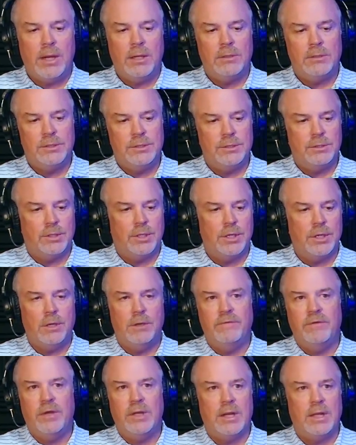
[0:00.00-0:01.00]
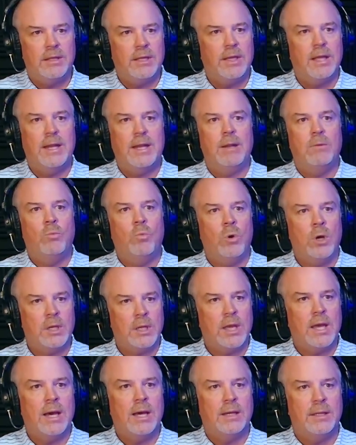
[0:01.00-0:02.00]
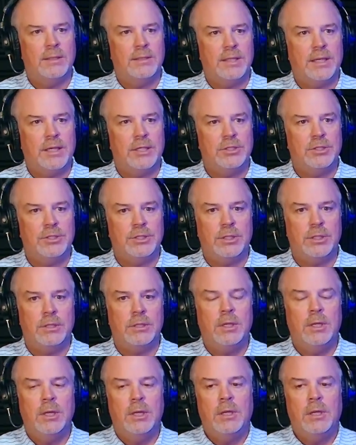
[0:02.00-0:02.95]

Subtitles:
to COVID, I think it had one connotation,